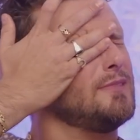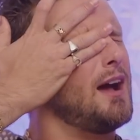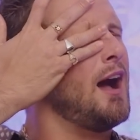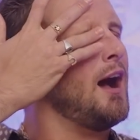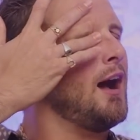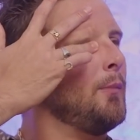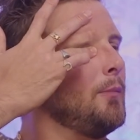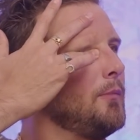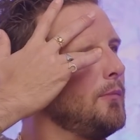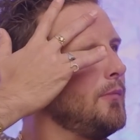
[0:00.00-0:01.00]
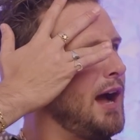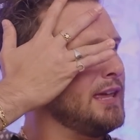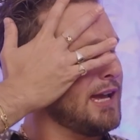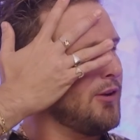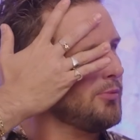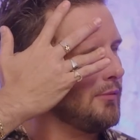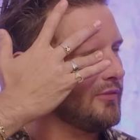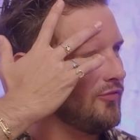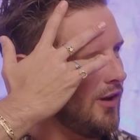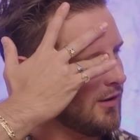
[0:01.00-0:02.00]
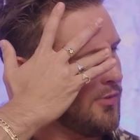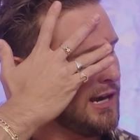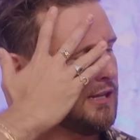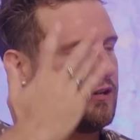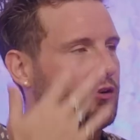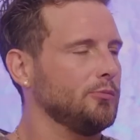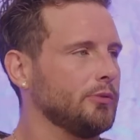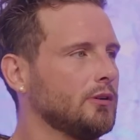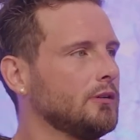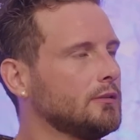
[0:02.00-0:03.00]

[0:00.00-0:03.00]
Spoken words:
I think I would probably fuck Bradley Cooper.